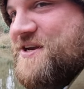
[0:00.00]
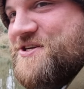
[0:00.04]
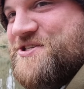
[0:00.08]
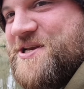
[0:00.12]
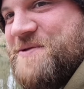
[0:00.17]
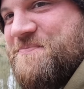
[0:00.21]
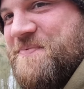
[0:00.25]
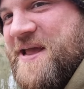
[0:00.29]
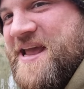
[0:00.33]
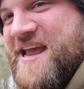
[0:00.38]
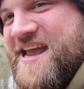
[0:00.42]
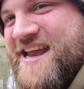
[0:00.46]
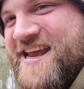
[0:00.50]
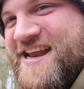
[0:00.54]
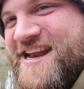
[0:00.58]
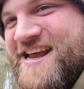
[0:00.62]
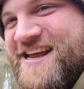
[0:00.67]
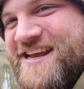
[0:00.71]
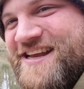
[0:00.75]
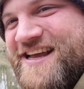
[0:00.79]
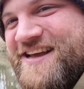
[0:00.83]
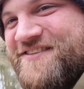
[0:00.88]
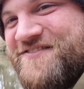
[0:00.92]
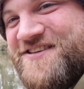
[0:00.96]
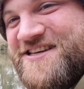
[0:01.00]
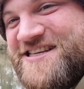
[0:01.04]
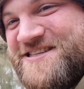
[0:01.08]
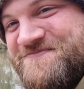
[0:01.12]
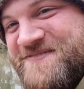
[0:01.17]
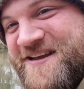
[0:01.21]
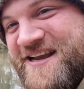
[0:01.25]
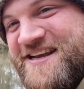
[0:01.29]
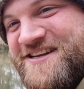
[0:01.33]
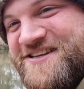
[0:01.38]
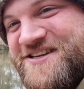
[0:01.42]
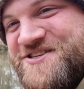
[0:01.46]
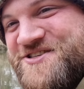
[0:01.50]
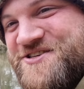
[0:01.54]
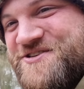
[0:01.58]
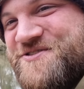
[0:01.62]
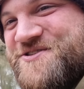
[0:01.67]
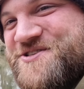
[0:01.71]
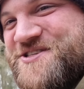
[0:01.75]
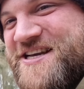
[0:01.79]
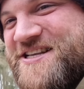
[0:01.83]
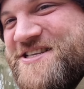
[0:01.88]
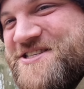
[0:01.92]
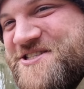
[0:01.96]
actually been, just speaking to two
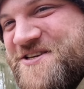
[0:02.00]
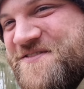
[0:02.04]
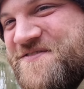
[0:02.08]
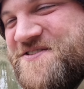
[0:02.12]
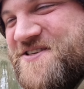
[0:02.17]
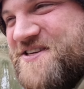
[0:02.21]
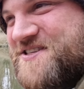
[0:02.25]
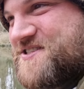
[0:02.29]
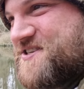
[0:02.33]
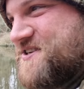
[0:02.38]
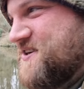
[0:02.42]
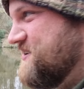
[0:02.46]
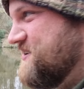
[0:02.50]
gents who have just